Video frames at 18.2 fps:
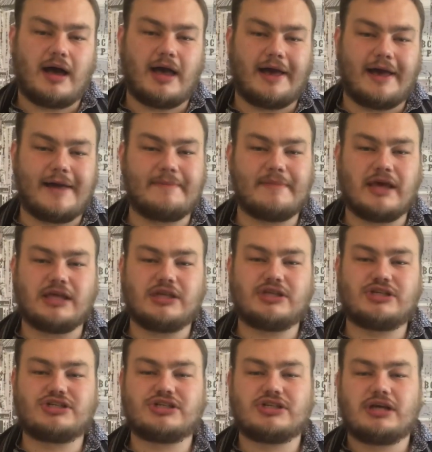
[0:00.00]

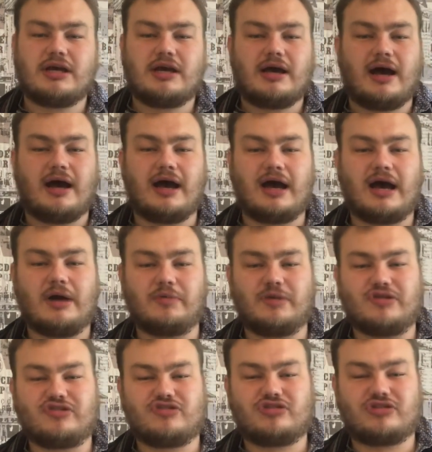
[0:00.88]
image,
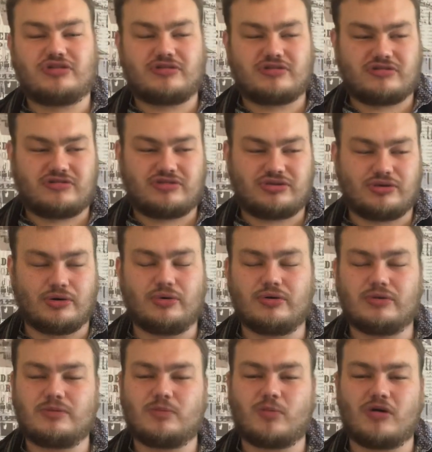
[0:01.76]
which
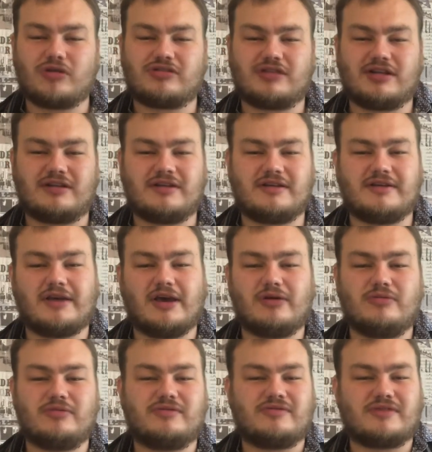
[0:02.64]
Thorn wanted to
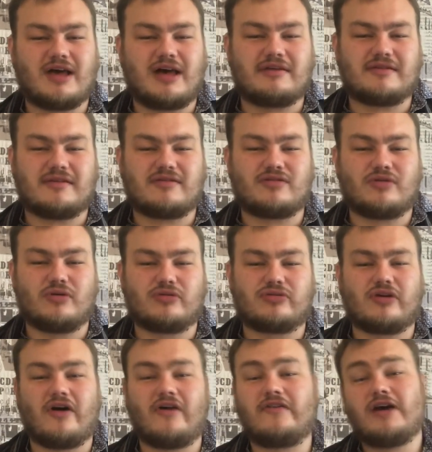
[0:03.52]
use as a
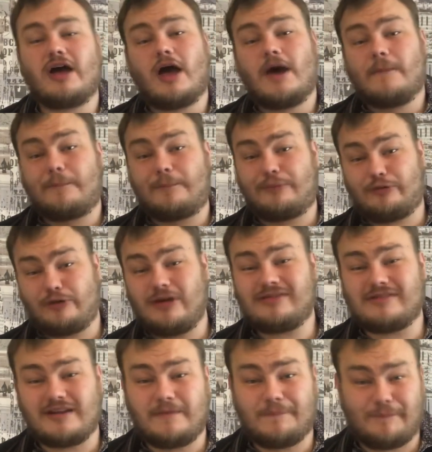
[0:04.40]
sort of
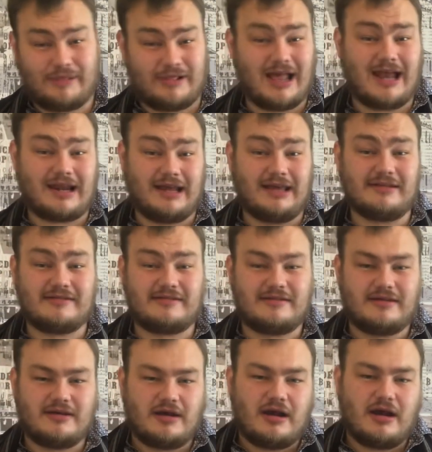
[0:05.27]
prison planet,
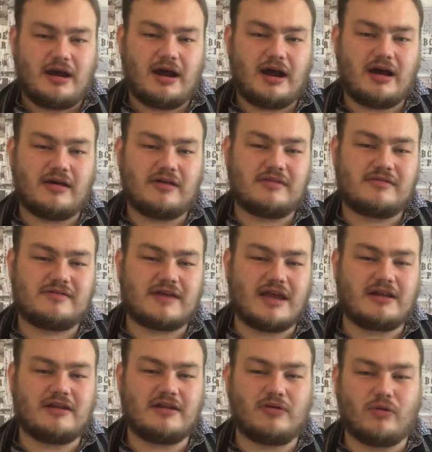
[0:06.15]

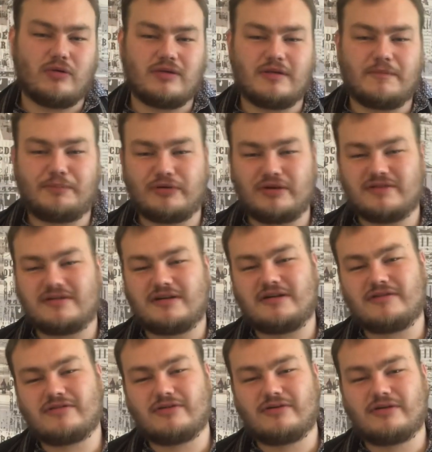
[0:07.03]
sending all the
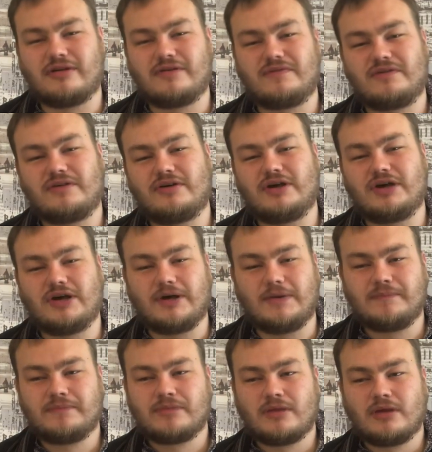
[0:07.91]
prisoners, all of
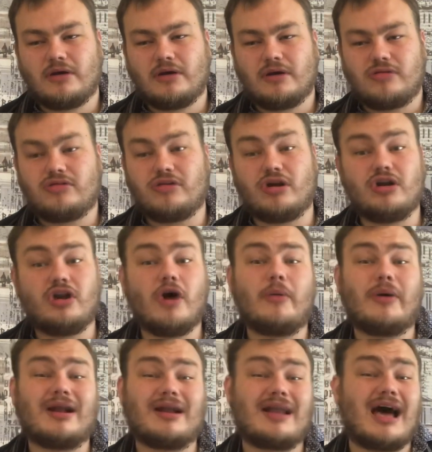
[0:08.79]
the
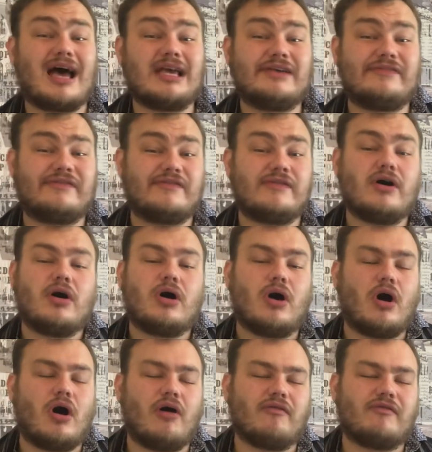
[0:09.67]
lower life
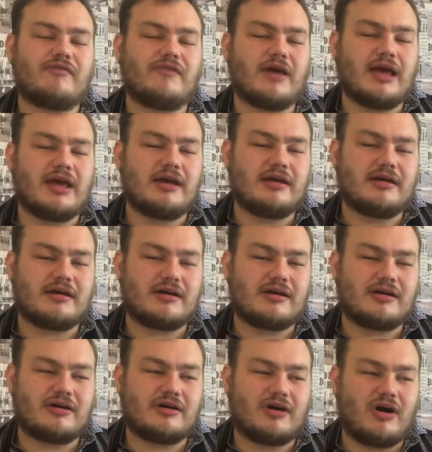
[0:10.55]

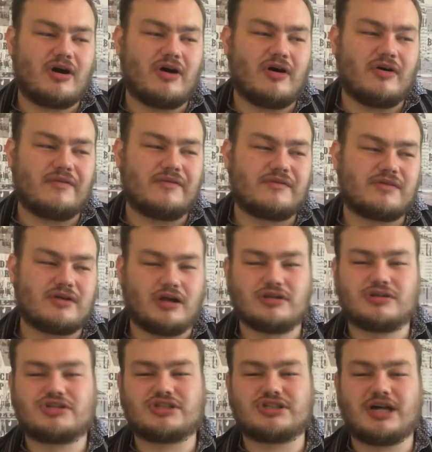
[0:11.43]
of
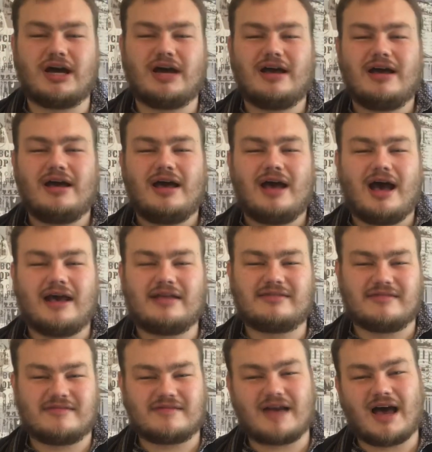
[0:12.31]
culture
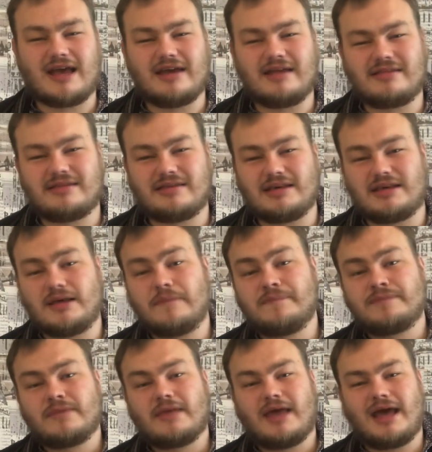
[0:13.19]
and society
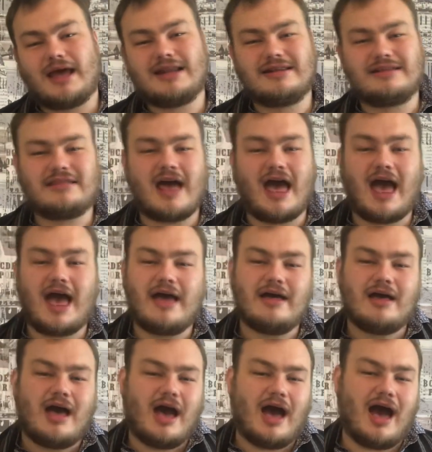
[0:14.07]
in
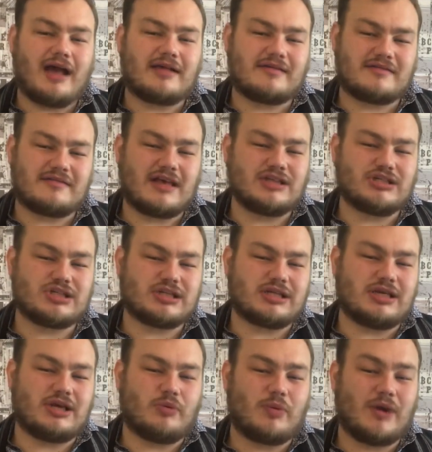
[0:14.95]
there as
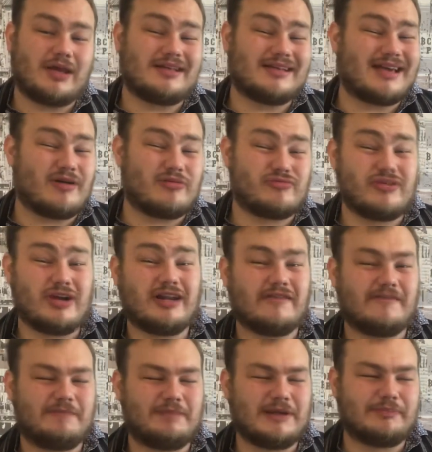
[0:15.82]
essentially a way to get rid
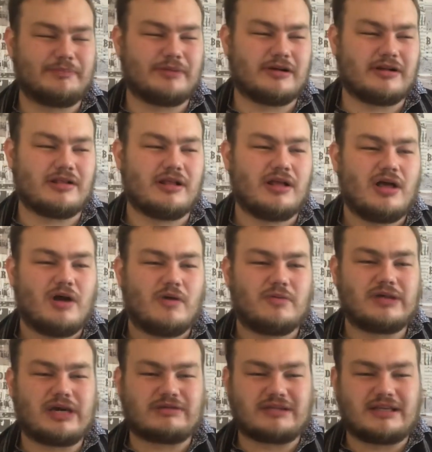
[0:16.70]
of people
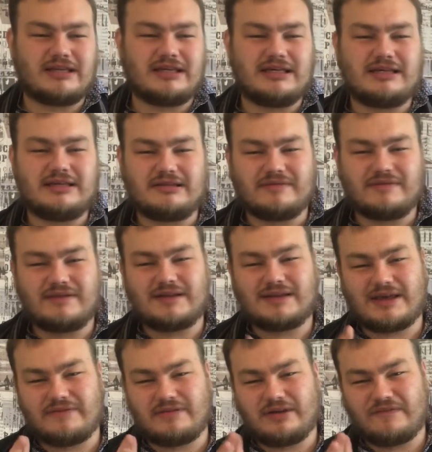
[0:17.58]
without need
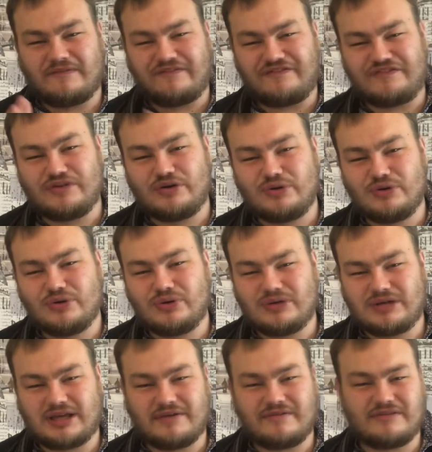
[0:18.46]
of giving them
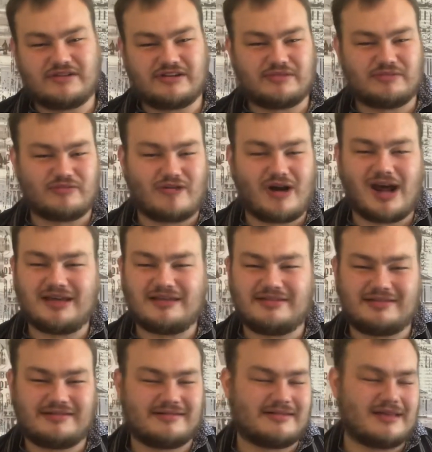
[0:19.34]
food, giving them
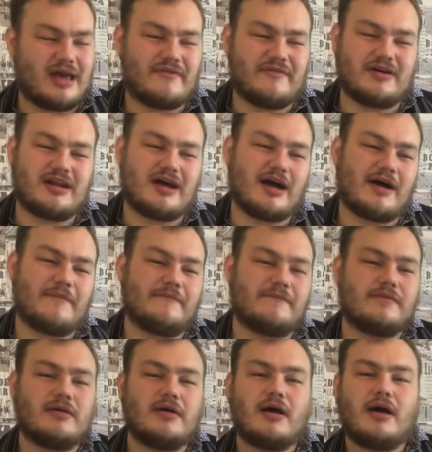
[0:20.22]
rights, giving
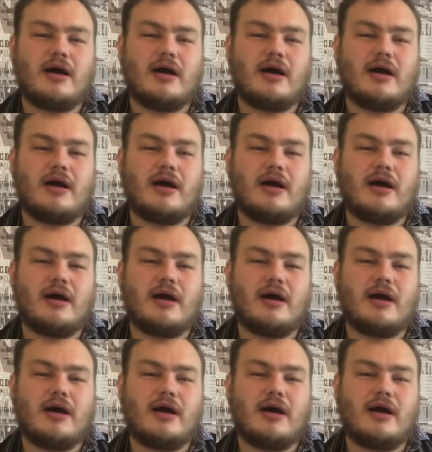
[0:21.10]
them